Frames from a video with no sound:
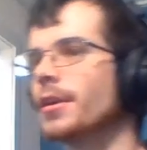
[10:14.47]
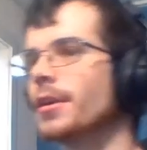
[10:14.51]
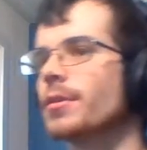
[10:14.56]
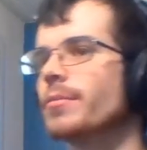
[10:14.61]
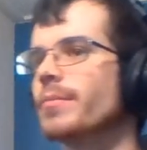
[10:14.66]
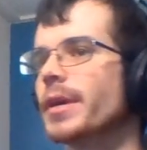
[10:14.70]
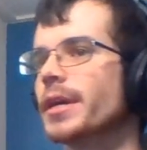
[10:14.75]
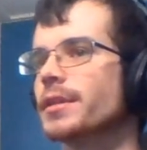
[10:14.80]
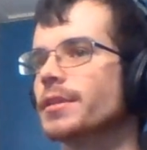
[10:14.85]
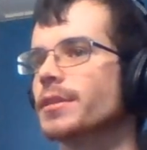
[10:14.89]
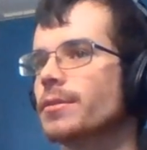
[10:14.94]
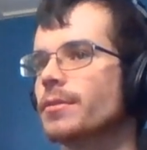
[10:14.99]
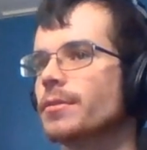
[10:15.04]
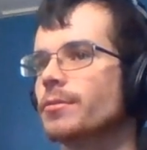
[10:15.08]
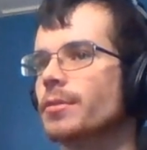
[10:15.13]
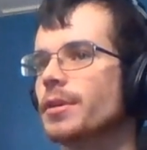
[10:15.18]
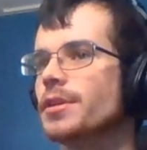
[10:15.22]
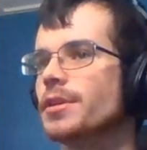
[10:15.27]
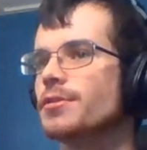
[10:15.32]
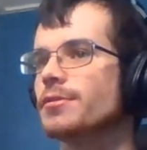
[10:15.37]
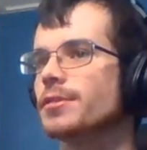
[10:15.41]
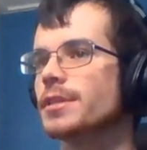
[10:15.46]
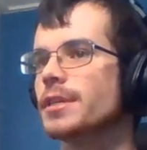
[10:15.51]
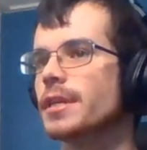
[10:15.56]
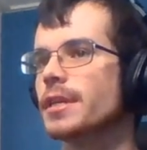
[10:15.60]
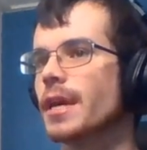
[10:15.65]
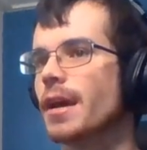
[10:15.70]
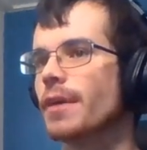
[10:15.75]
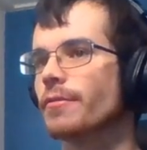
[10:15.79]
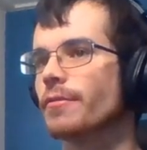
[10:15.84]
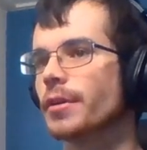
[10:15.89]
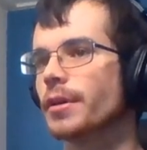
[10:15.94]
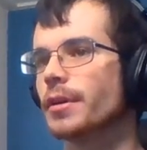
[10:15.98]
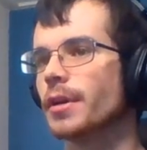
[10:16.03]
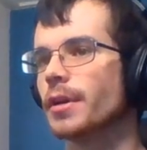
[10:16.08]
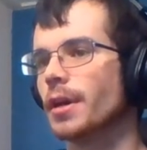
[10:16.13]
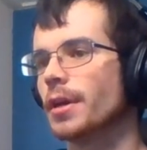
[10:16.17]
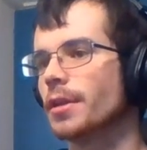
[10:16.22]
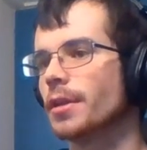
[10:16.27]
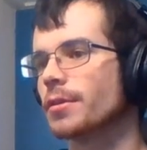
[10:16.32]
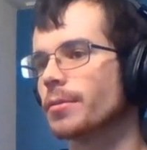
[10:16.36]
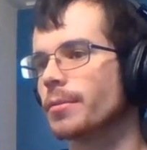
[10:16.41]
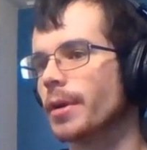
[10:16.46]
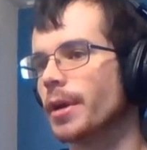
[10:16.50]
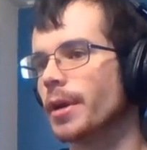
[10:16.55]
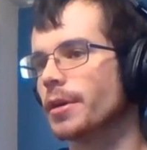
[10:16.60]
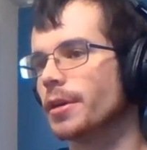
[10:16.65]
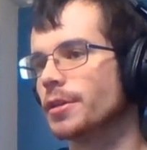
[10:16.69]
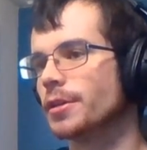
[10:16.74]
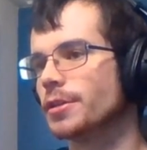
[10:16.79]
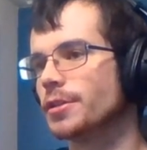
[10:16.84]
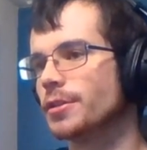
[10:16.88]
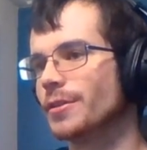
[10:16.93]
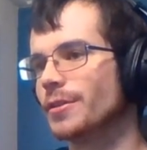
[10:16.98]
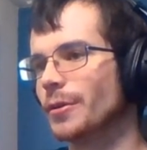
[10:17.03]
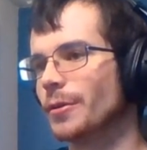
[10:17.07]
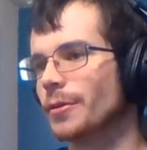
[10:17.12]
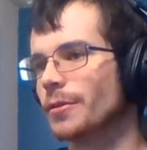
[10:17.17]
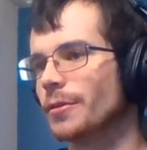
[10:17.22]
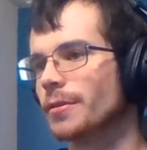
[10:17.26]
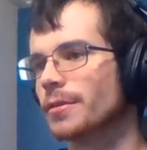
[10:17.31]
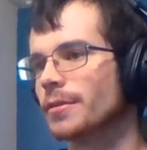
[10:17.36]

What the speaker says: compared to what you see every other runner do.